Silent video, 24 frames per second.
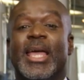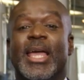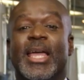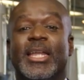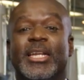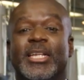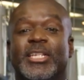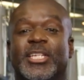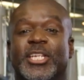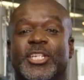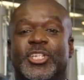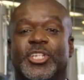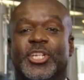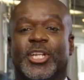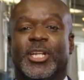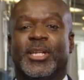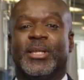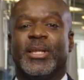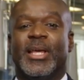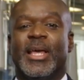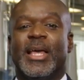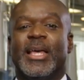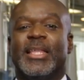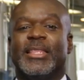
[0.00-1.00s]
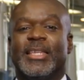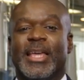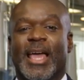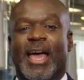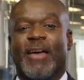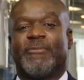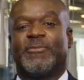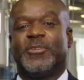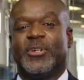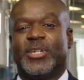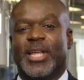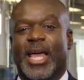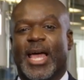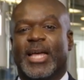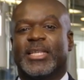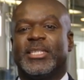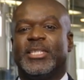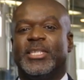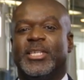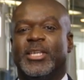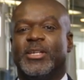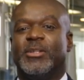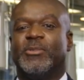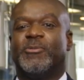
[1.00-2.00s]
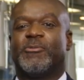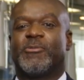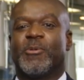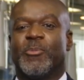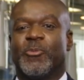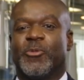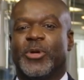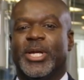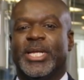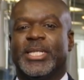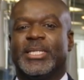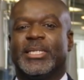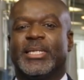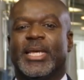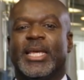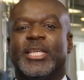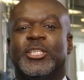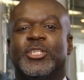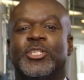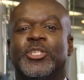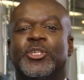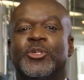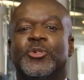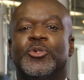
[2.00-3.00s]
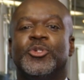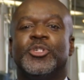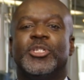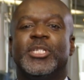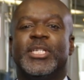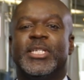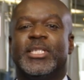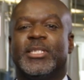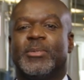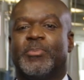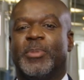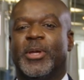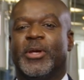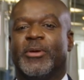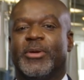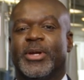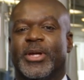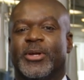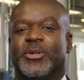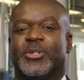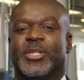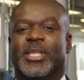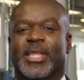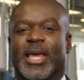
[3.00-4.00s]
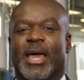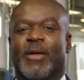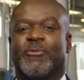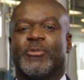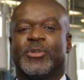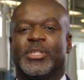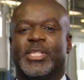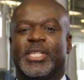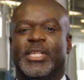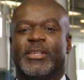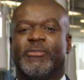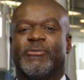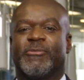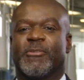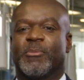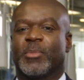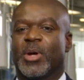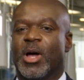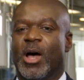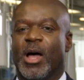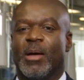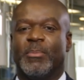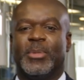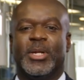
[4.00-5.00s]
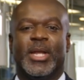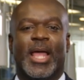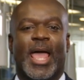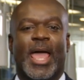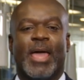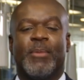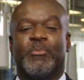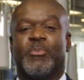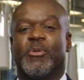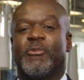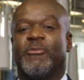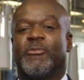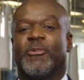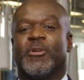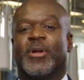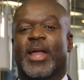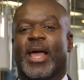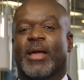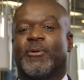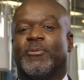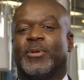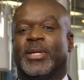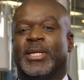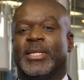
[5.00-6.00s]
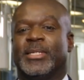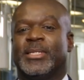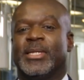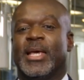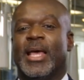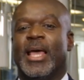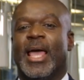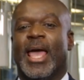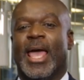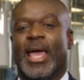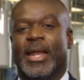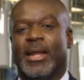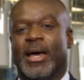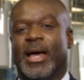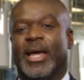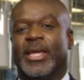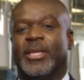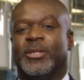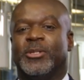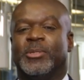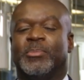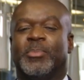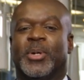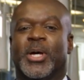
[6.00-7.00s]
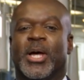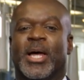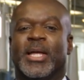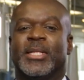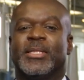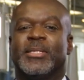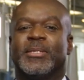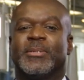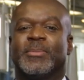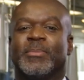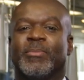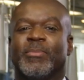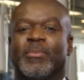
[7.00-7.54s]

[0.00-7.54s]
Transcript: In addition, the after-tax yield from REITs is usually superior to that received from common and preferred equities and high-yield bonds.